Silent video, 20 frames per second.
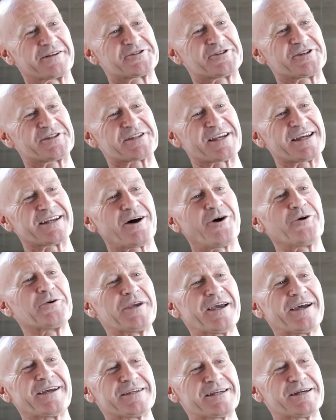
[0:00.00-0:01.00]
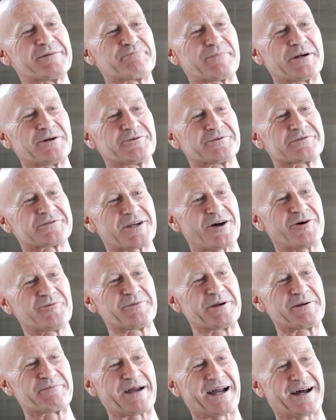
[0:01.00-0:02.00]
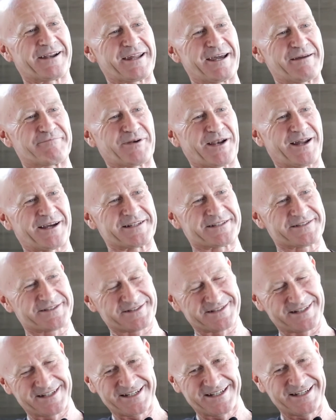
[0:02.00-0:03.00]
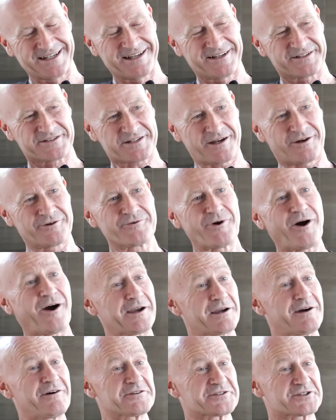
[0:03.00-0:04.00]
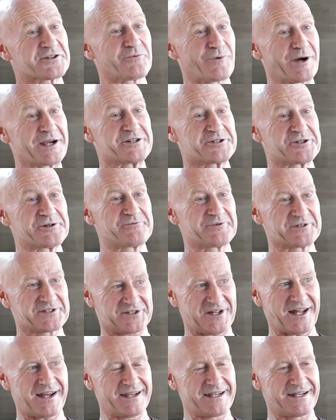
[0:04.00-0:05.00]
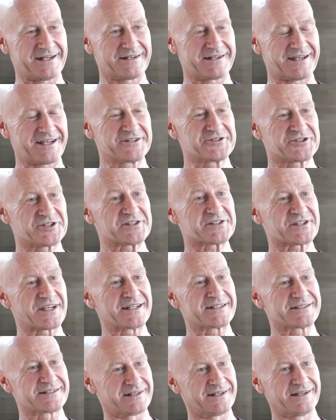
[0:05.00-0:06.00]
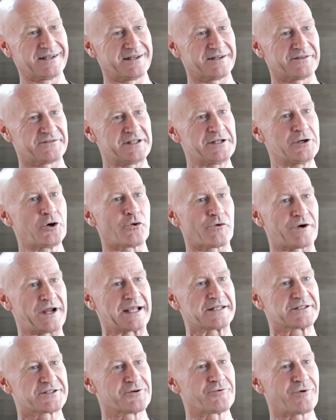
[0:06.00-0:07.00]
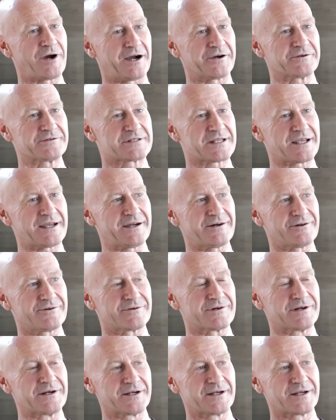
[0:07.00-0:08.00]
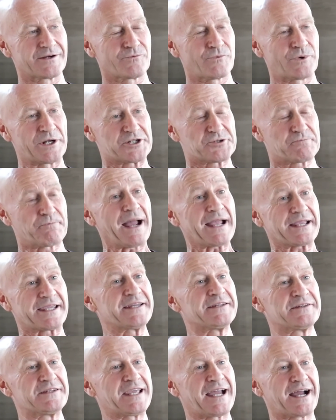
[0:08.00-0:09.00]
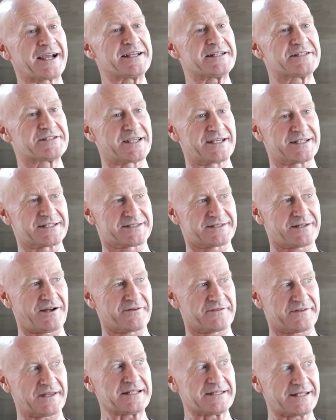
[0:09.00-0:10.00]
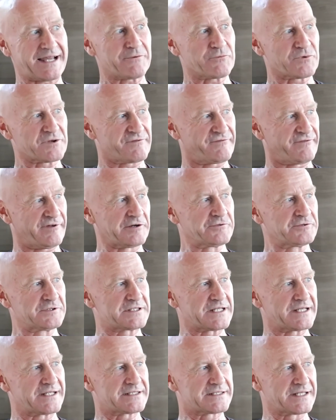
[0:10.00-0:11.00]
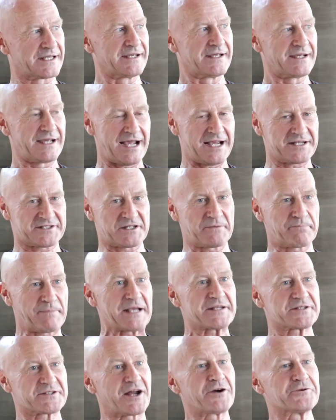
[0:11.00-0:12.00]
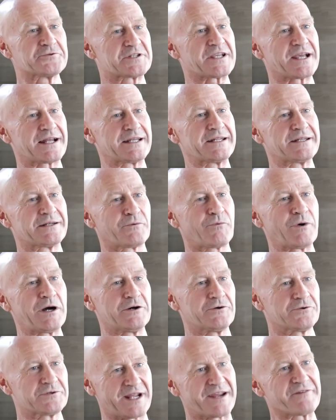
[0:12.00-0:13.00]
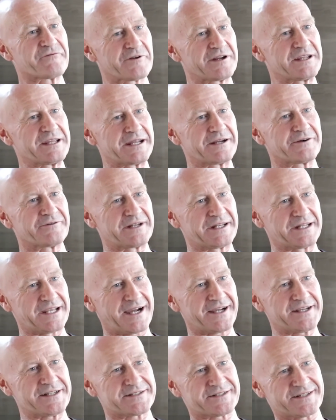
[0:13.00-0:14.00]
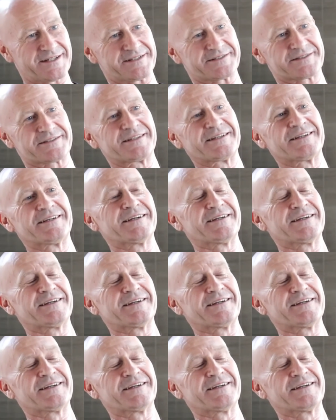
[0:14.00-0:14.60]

And she said, oh, yeah, yeah, Bill told me about that place. So I asked her where she was staying, and she said, the Oriental Hotel, which back in the 80s, I think that was voted as the best hotel in the world every year in the 80s.